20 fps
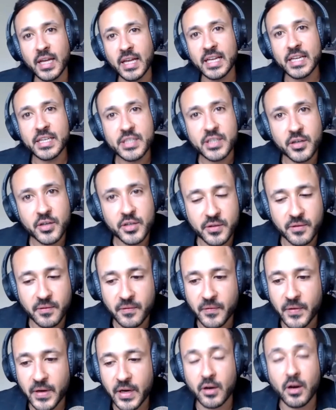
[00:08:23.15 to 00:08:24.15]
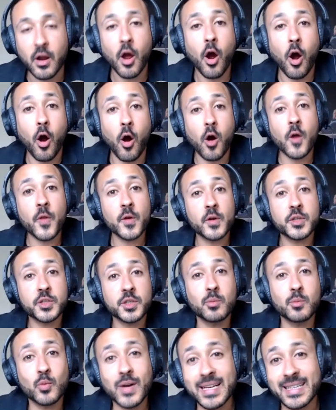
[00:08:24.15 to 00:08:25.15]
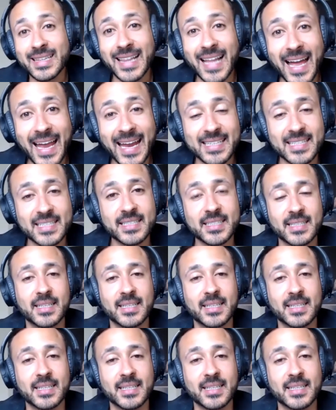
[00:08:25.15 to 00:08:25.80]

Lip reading: Is there some fear? Are there some red lights?